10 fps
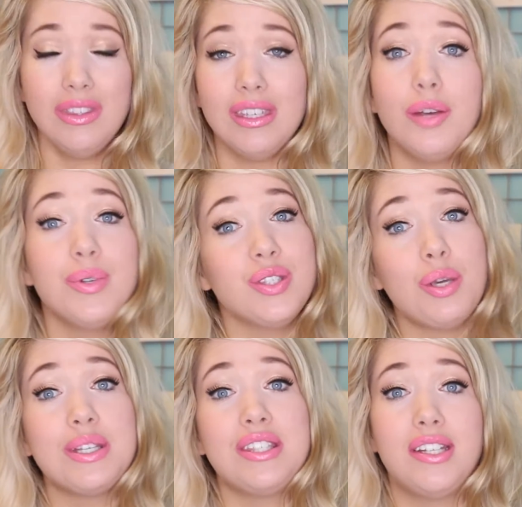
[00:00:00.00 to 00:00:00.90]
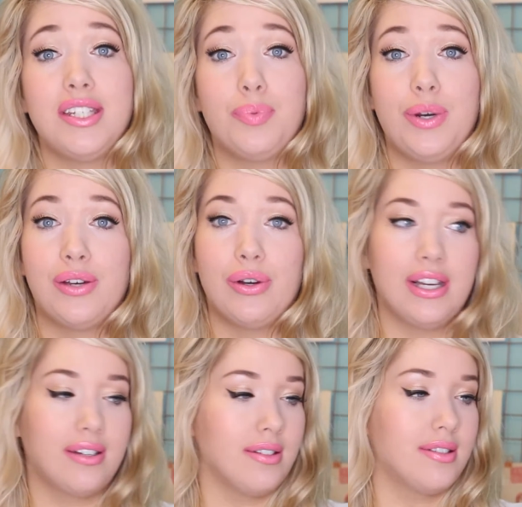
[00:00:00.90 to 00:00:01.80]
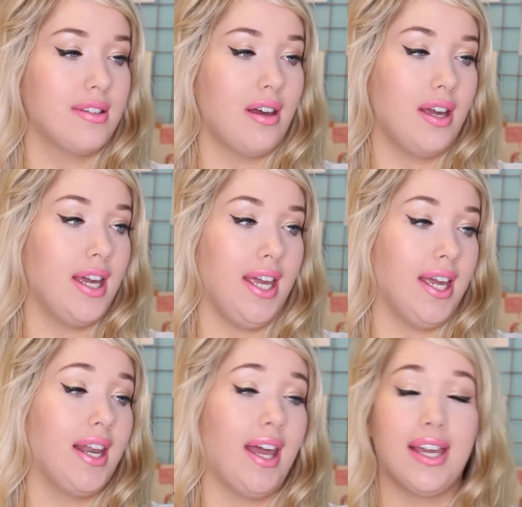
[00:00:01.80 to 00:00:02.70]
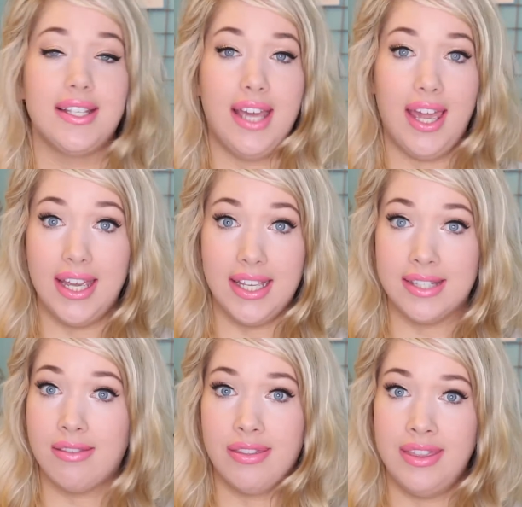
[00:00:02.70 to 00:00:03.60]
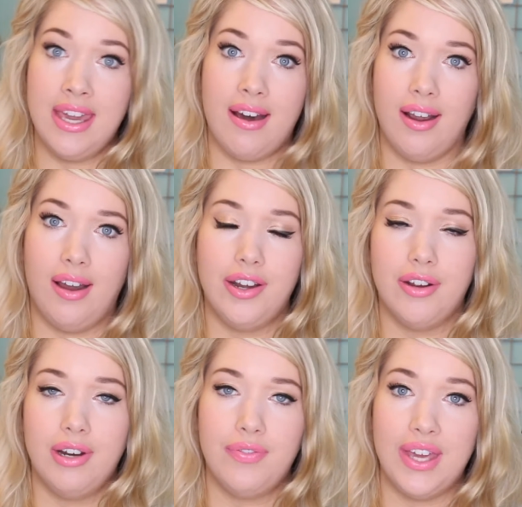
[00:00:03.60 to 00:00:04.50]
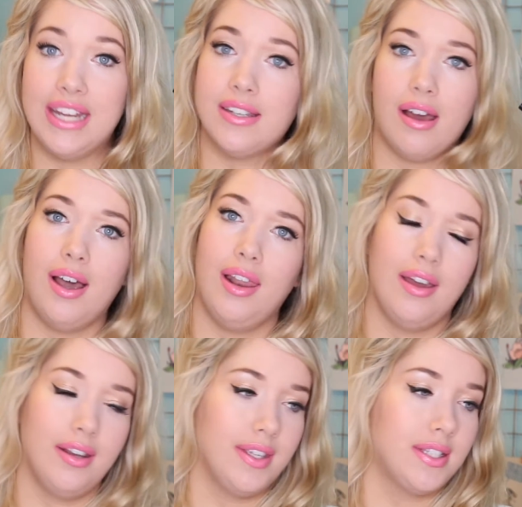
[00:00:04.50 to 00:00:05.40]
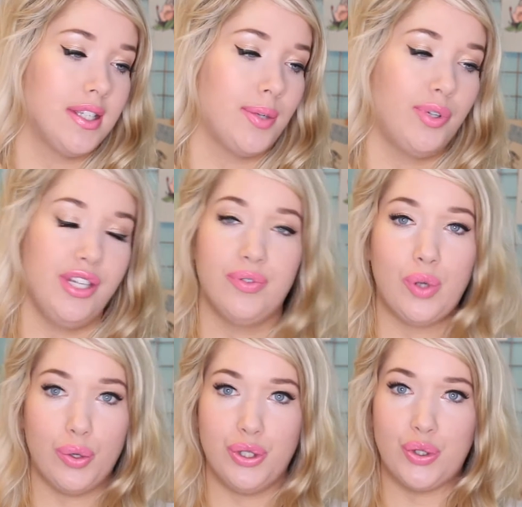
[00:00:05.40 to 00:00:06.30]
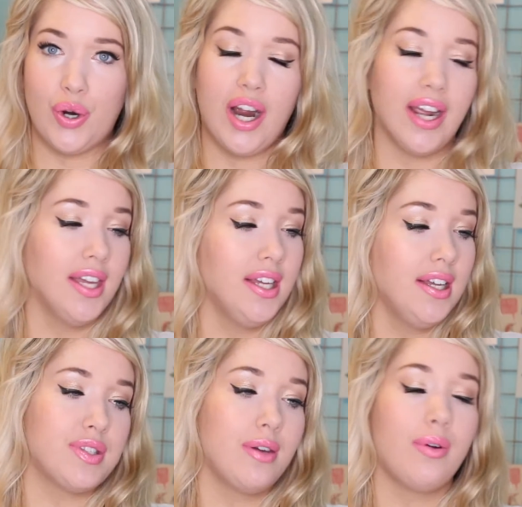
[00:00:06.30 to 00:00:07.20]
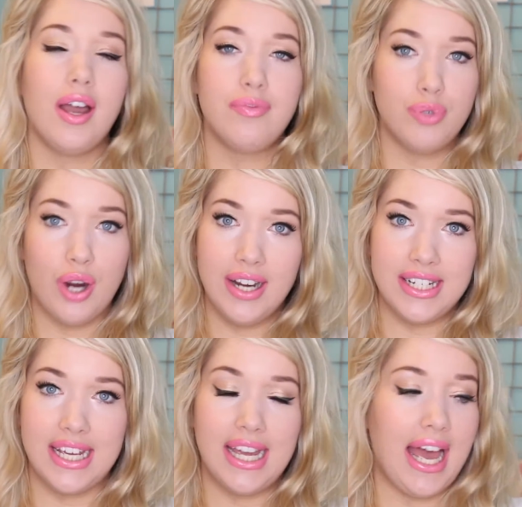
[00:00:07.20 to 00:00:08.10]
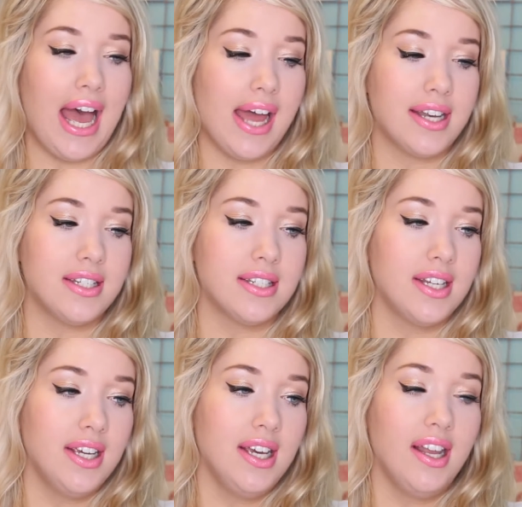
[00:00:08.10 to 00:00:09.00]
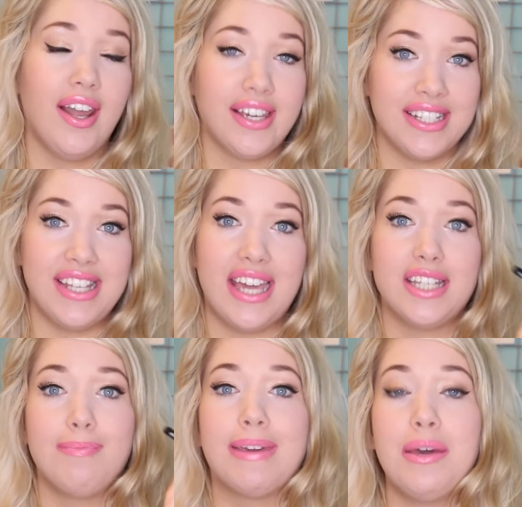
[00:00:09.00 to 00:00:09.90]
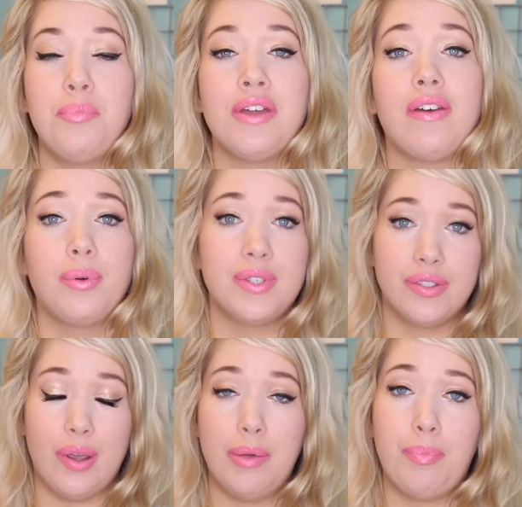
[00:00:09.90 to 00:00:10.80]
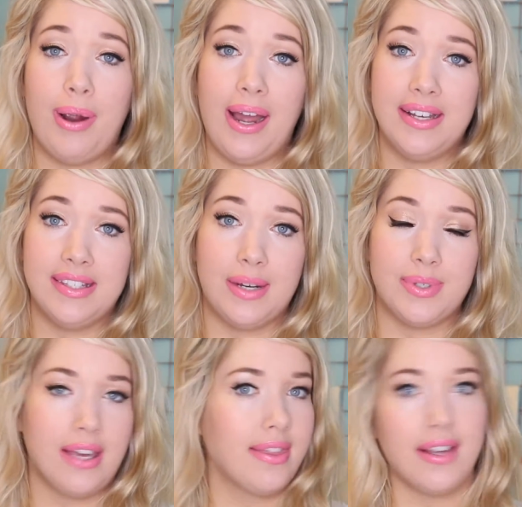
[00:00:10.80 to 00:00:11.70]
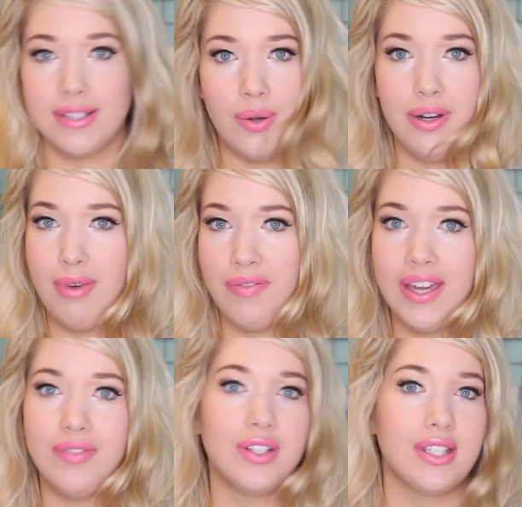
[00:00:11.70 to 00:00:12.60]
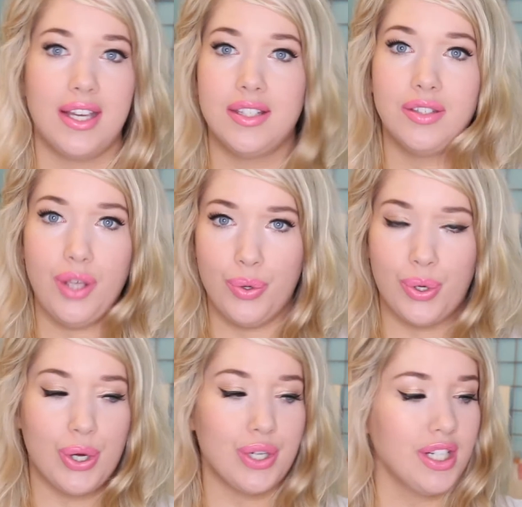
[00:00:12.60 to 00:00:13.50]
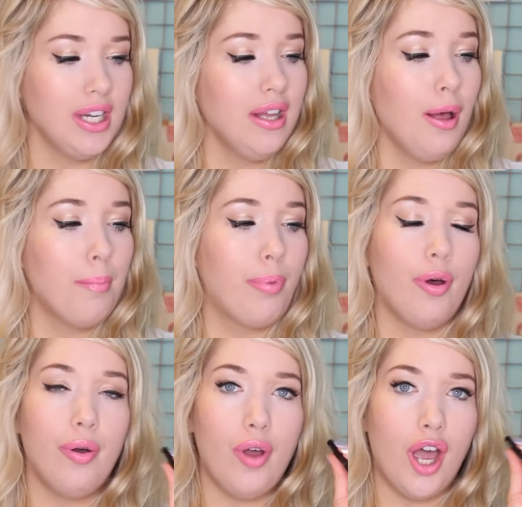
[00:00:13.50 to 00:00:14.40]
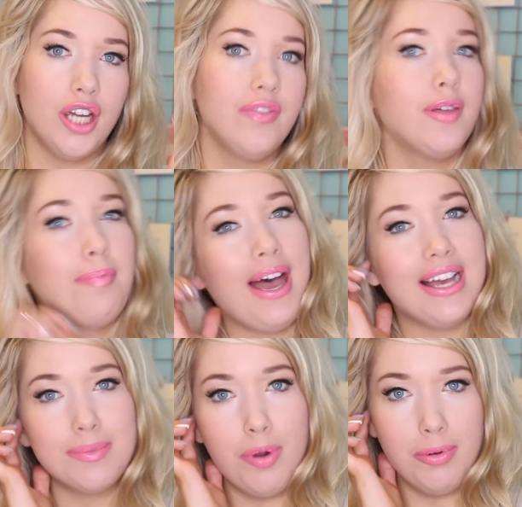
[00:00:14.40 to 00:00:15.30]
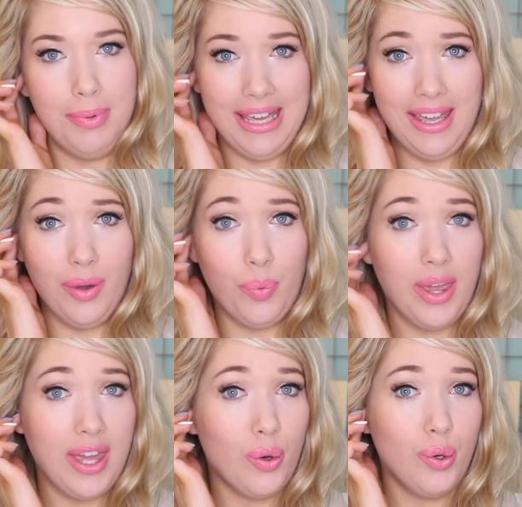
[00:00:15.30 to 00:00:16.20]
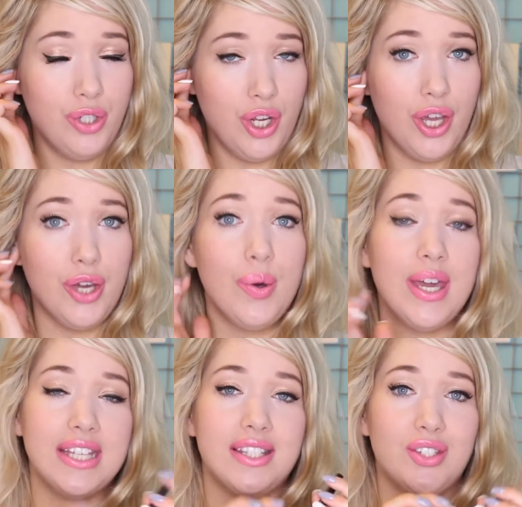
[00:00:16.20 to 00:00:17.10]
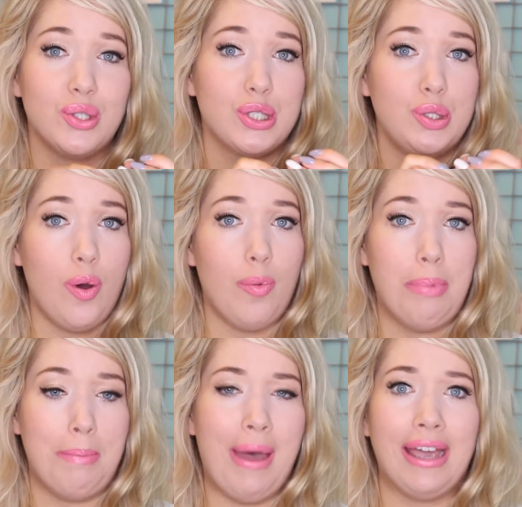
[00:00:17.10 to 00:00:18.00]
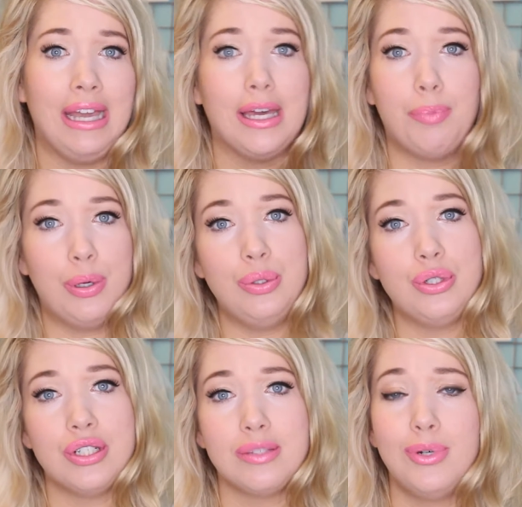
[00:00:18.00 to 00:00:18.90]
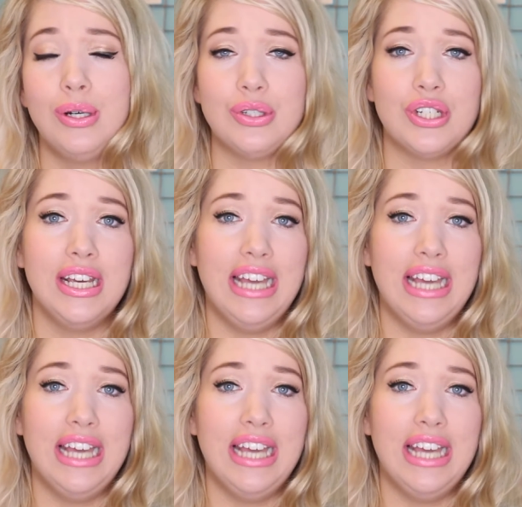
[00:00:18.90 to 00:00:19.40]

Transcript: And I was so excited when I got it because, like I say, it is the eyeliner, and if you're into eyeliner, this is the one you've got to try. So I've tried it, and like I say, to begin with, I was so impressed. I was like, that's going to my favourites, that is so good. But over the past probably week or two, it's just not been packing a punch as much.